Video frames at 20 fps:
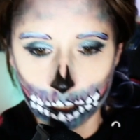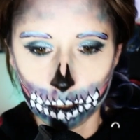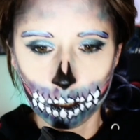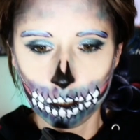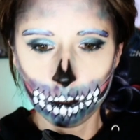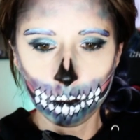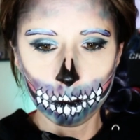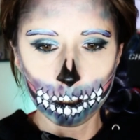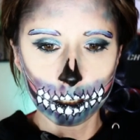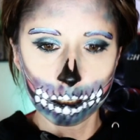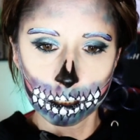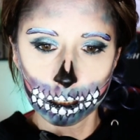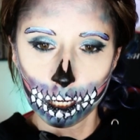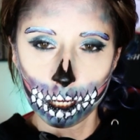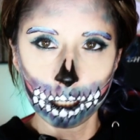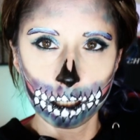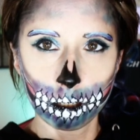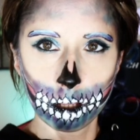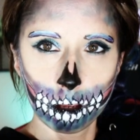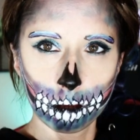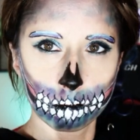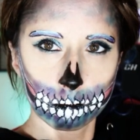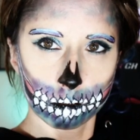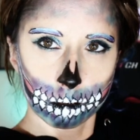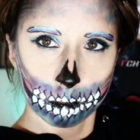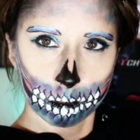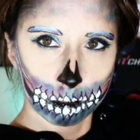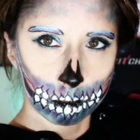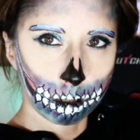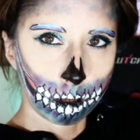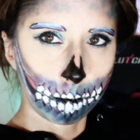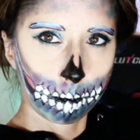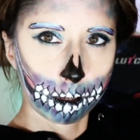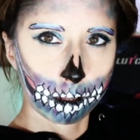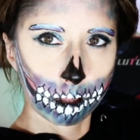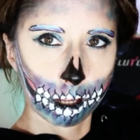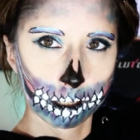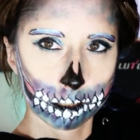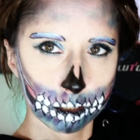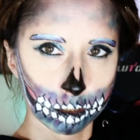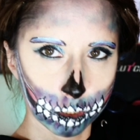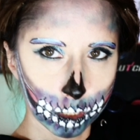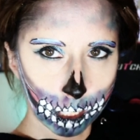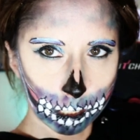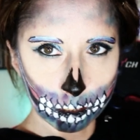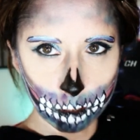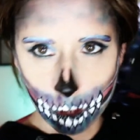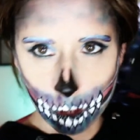I don't want a shiny nose. Nobody likes a shiny